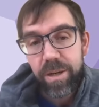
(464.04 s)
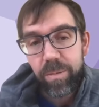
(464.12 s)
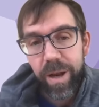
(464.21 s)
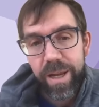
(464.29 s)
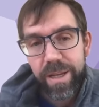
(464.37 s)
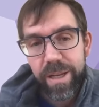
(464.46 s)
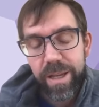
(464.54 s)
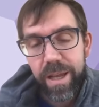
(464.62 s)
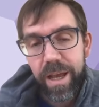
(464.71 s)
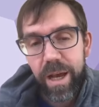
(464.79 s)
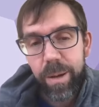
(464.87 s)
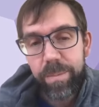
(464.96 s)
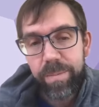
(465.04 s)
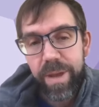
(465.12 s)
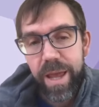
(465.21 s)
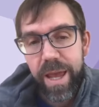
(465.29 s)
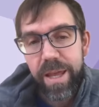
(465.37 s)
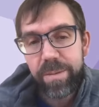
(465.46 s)
right?
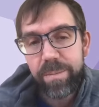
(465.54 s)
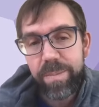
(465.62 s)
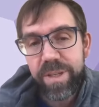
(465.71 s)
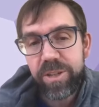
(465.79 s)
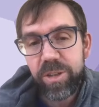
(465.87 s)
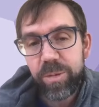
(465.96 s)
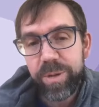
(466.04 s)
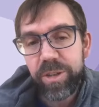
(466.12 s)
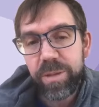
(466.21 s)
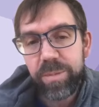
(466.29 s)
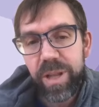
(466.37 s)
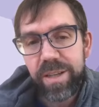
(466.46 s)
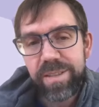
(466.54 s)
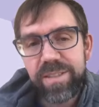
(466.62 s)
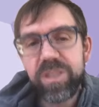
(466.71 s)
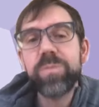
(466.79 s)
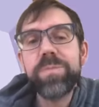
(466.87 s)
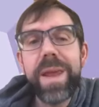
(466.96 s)
And material building blocks
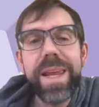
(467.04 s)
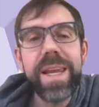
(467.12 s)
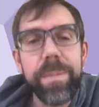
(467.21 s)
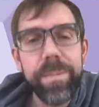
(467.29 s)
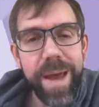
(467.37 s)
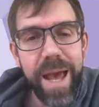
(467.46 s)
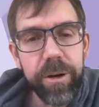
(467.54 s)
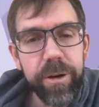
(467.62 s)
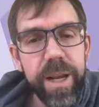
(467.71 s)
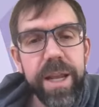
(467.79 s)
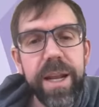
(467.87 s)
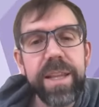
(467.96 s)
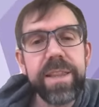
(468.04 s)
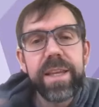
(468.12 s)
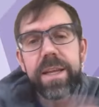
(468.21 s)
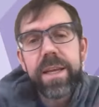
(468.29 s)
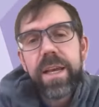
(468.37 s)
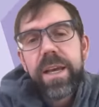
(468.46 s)
to make matter. And I
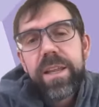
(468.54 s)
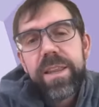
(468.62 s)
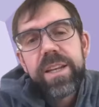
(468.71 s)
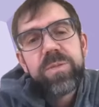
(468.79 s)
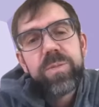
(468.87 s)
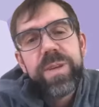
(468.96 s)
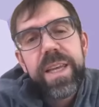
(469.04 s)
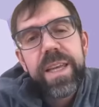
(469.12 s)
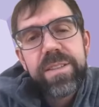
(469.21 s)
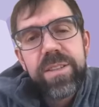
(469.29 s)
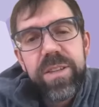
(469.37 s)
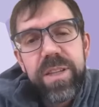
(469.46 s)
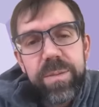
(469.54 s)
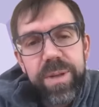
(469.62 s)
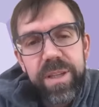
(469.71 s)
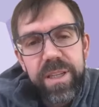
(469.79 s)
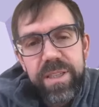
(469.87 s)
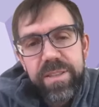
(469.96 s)
think that as we get to the
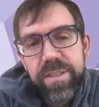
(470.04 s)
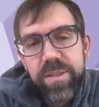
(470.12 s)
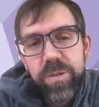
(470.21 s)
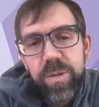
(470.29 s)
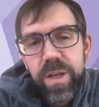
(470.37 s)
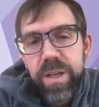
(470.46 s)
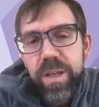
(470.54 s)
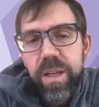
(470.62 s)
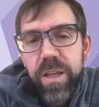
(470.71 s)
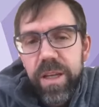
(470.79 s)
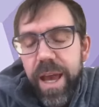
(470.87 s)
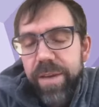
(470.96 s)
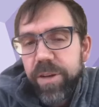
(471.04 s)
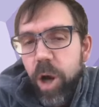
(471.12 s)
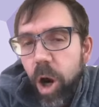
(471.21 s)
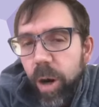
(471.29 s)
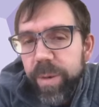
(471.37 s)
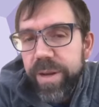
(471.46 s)
ability to have
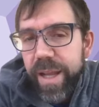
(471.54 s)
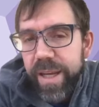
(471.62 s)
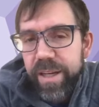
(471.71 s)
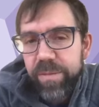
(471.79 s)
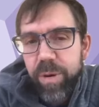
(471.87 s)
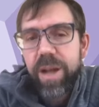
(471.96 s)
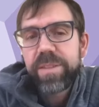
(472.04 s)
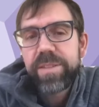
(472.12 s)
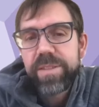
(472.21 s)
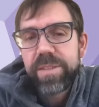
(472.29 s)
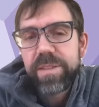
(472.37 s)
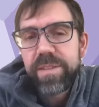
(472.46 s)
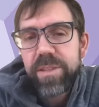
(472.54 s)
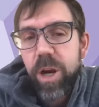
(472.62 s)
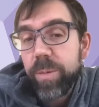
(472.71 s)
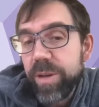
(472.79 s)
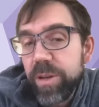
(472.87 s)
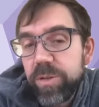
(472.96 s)
carbon negative processes,
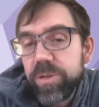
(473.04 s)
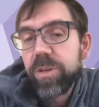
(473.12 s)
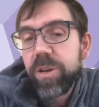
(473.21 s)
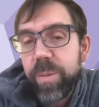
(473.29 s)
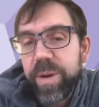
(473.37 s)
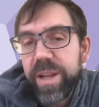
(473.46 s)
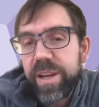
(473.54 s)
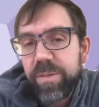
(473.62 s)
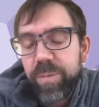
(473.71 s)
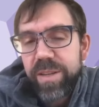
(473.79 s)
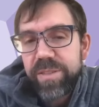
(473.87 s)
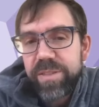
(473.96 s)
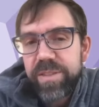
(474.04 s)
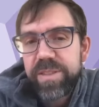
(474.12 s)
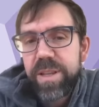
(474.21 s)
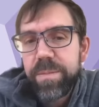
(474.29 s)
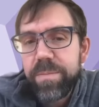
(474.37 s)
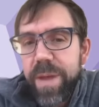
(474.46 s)
carbon neutral, carbon negative processes
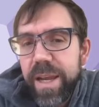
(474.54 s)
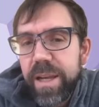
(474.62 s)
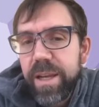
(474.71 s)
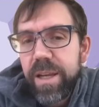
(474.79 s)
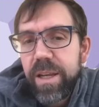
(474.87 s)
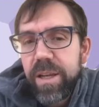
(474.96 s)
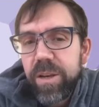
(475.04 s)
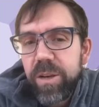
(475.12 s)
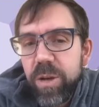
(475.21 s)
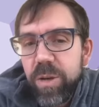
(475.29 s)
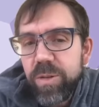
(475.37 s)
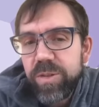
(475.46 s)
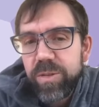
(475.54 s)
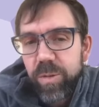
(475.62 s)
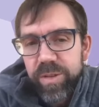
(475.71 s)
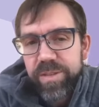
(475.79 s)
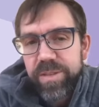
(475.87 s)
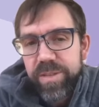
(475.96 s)
that make new
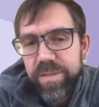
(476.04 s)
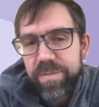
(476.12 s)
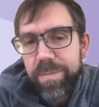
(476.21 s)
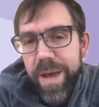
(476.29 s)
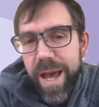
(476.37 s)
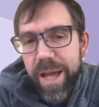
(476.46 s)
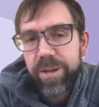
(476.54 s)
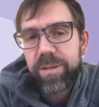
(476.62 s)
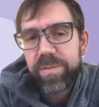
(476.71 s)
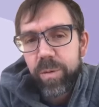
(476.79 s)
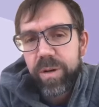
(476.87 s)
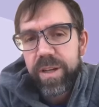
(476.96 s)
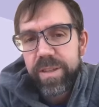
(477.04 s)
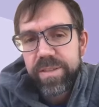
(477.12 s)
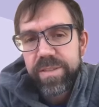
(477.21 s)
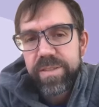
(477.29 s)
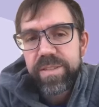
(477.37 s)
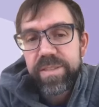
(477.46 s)
sources of matter for us
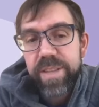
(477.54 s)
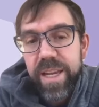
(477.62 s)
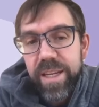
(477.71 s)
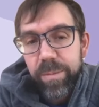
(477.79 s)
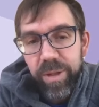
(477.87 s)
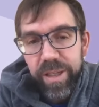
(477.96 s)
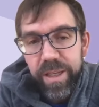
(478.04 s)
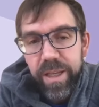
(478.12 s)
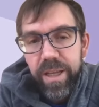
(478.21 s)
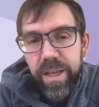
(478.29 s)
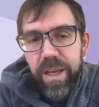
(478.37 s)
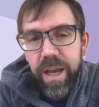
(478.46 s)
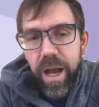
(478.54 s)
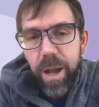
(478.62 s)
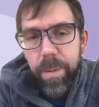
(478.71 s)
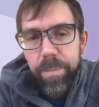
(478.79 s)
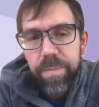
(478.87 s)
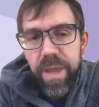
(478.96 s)
sustainably,
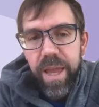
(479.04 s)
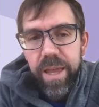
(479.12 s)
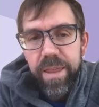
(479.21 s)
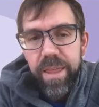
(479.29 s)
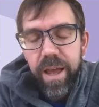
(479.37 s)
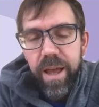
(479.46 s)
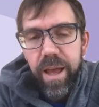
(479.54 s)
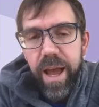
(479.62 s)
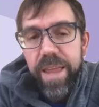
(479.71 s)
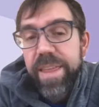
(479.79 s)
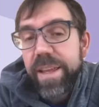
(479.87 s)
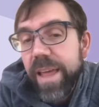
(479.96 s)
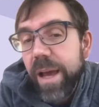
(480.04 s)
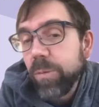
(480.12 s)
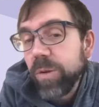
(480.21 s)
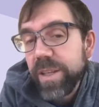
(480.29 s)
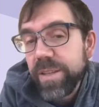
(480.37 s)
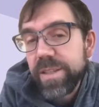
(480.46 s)
I think that
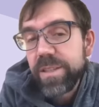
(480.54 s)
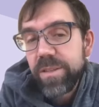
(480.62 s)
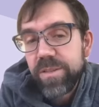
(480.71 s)
will continue